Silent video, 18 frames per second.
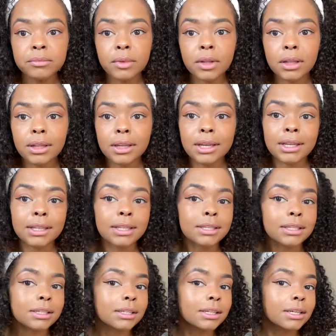Look at
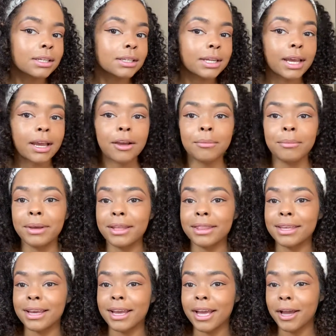this look down
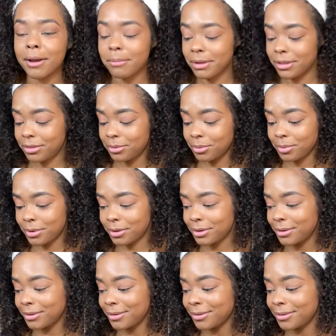method coming
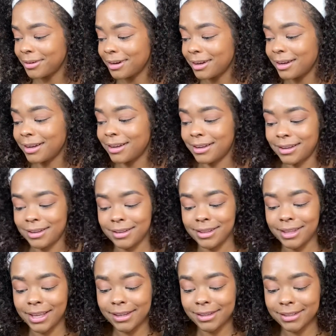through.
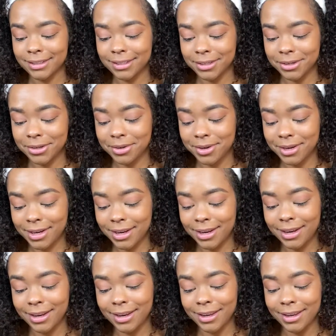Thanks to
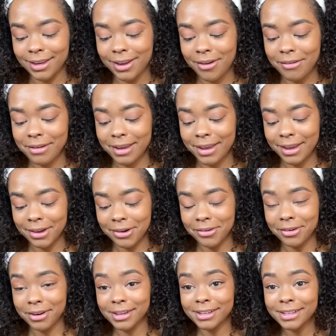Cree. Go ahead,
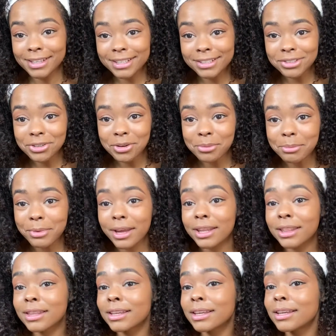Cree. Look at your
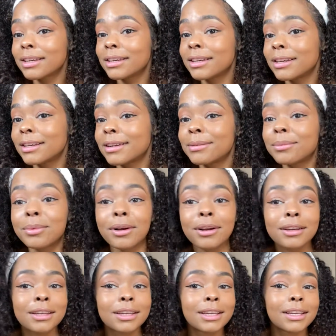method
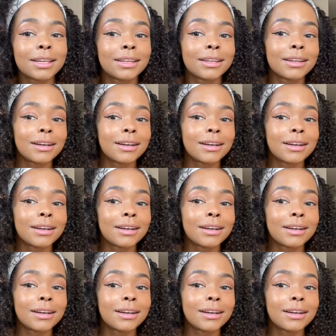working.